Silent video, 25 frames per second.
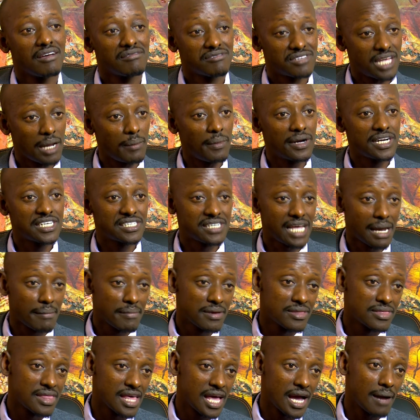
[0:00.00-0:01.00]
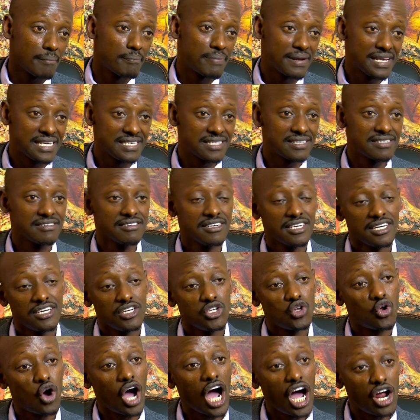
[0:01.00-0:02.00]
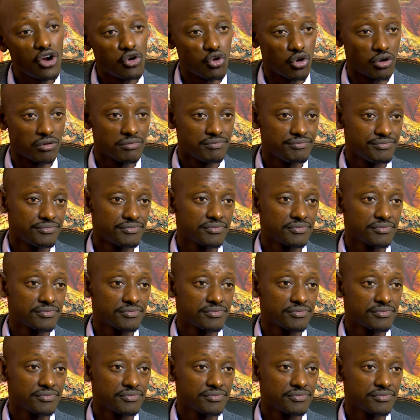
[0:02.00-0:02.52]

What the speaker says: Someone is coming there, please, handle.